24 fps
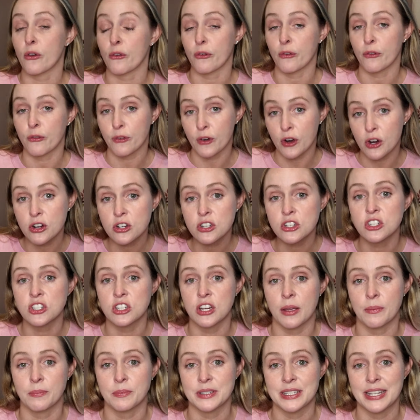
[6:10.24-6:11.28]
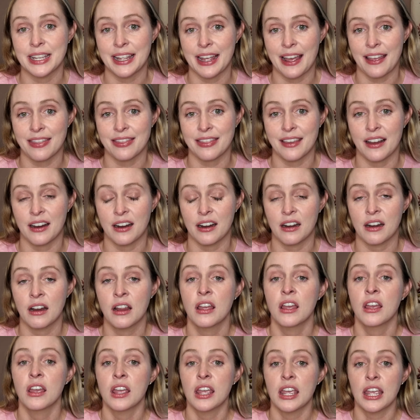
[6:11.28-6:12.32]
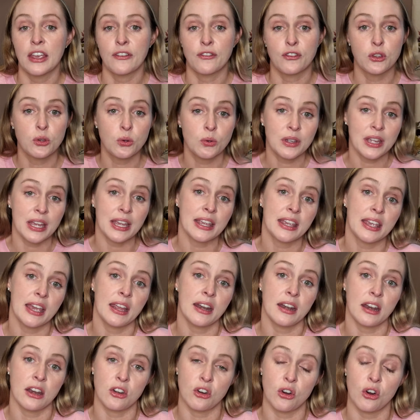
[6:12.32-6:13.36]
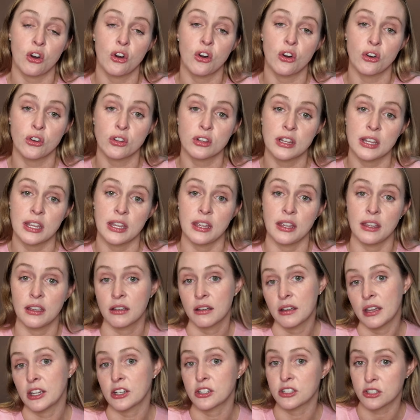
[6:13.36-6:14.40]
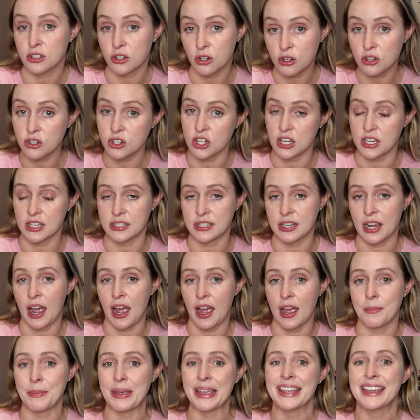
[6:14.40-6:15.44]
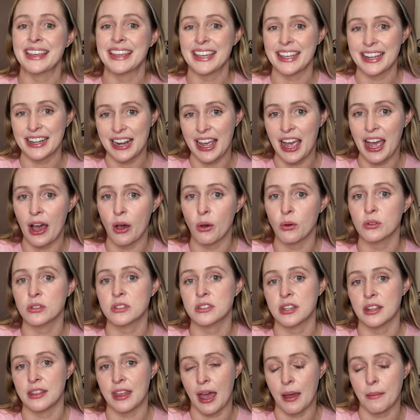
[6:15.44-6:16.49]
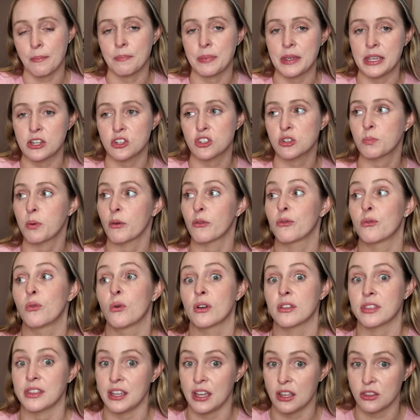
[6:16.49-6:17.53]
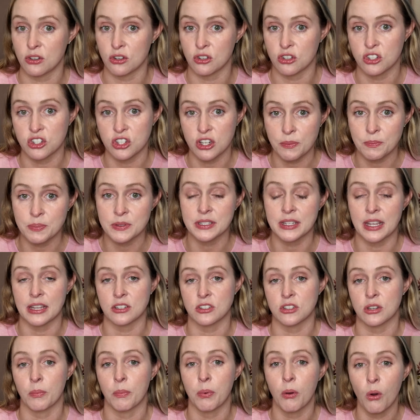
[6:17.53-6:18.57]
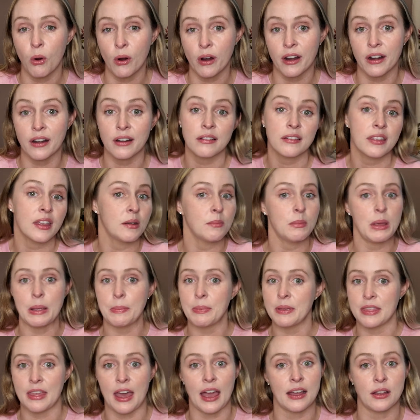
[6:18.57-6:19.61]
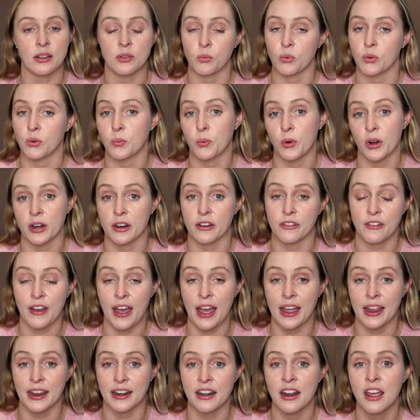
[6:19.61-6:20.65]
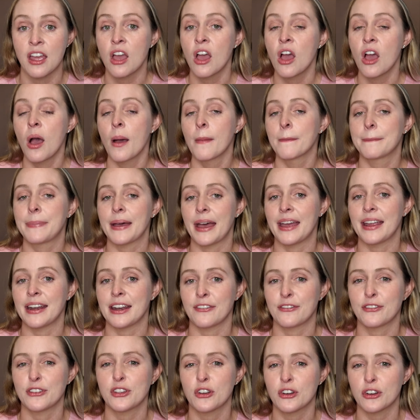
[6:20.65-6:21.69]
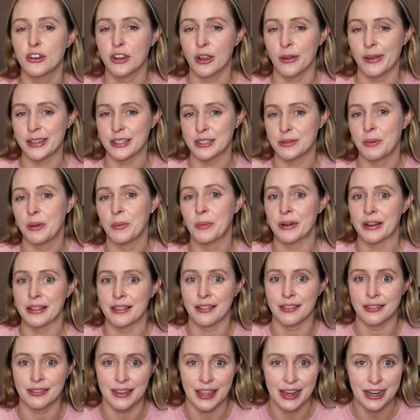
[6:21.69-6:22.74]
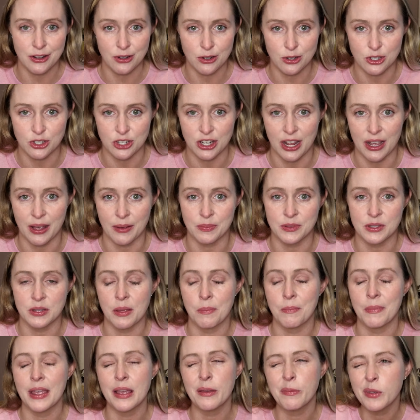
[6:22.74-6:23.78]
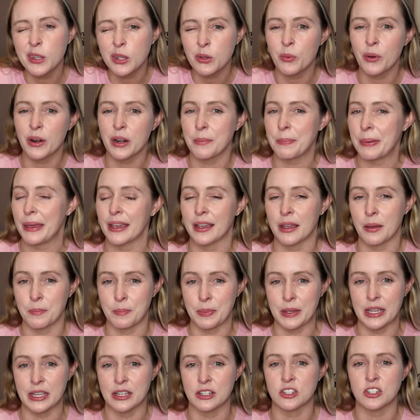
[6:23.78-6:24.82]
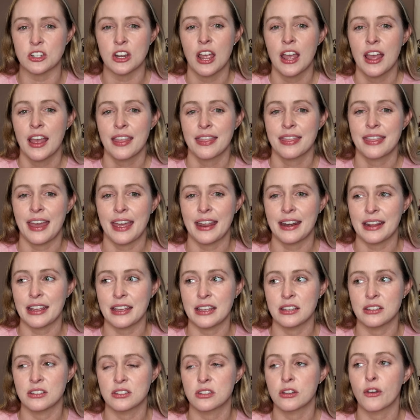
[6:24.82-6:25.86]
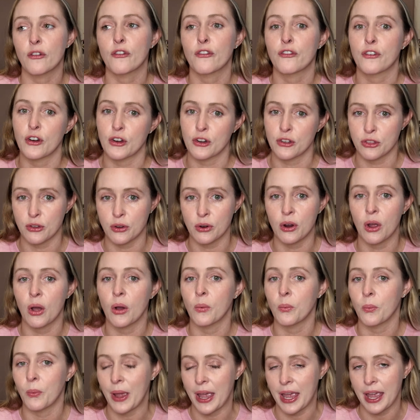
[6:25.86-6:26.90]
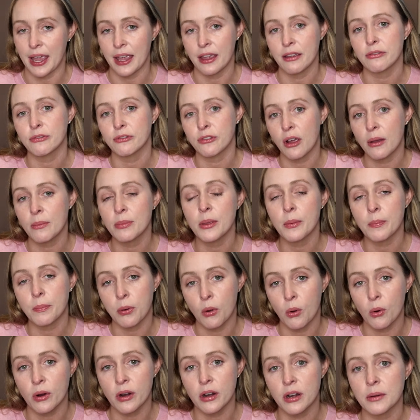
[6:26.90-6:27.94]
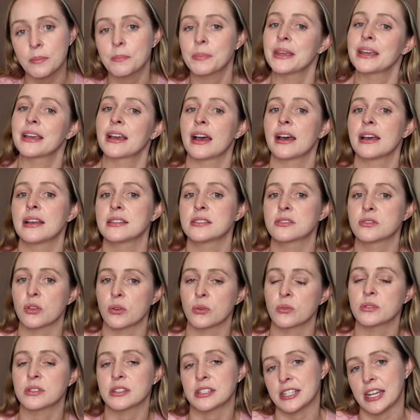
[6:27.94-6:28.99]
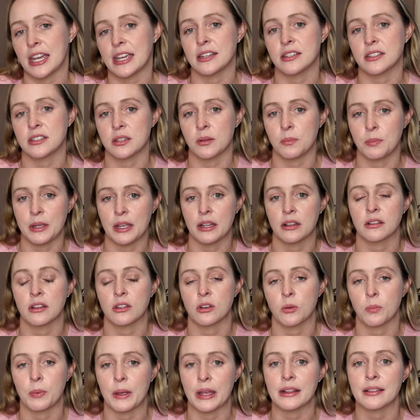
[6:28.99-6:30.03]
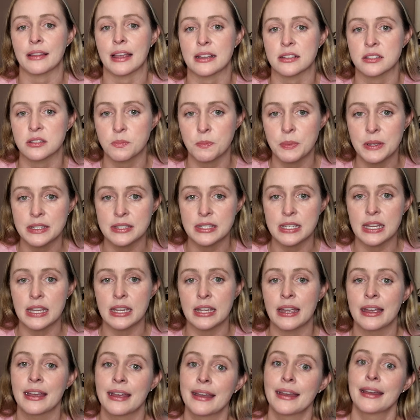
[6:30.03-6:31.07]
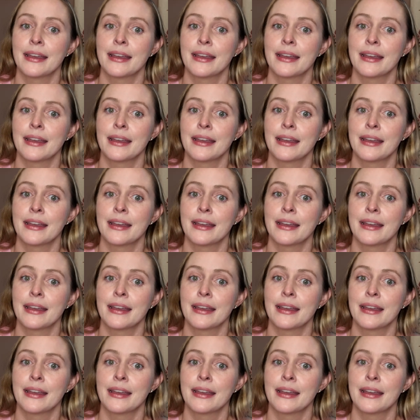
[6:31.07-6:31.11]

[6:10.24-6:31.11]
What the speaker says: first ship to get there, if you can get an early excursion time and get out to that beach before the other ships get to port, then maybe that would work fine. But if you're going to be one of the later ships, then maybe you want to pick a beach that is further away from the port, because those tend to be a little bit less busy.